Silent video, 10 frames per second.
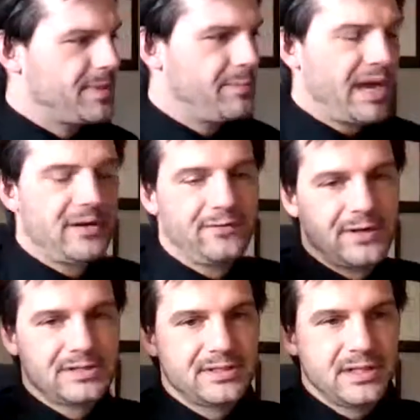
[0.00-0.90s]

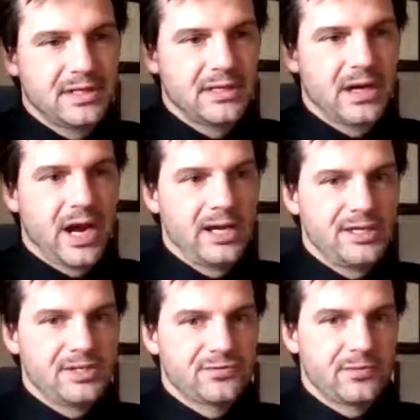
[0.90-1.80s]
manifesting
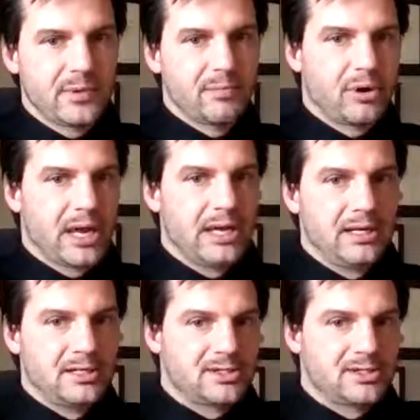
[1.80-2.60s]
ideas from your brain